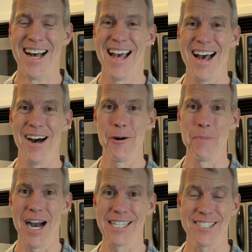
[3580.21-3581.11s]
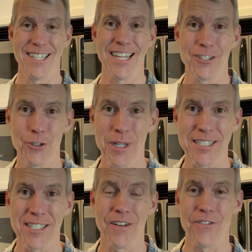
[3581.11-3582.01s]
I said that to
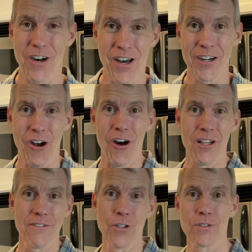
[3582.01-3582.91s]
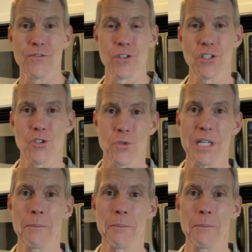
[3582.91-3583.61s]
myself on all of those first 3,